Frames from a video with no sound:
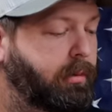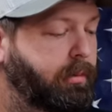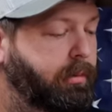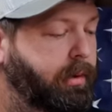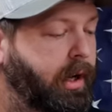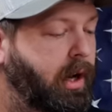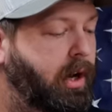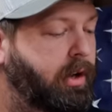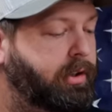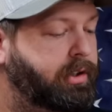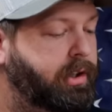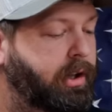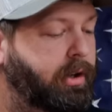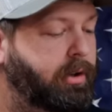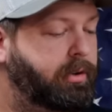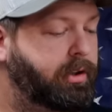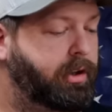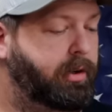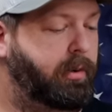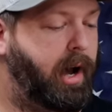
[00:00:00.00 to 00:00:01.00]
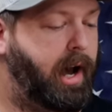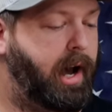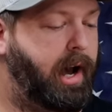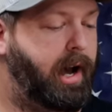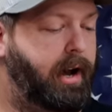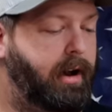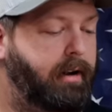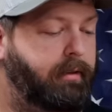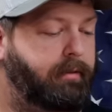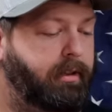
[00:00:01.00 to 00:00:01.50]
But also you
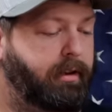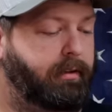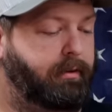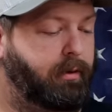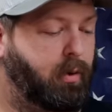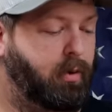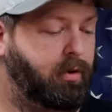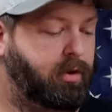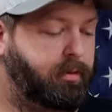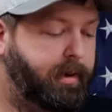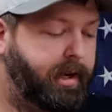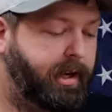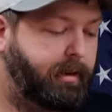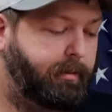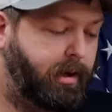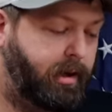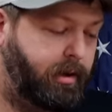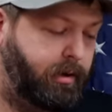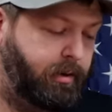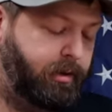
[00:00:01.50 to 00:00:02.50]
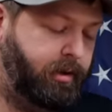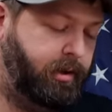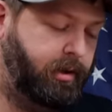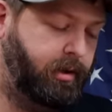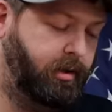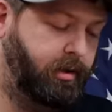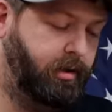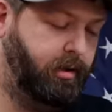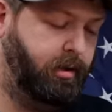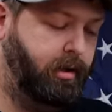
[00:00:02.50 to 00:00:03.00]
have the four speed
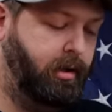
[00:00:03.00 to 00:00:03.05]
modes.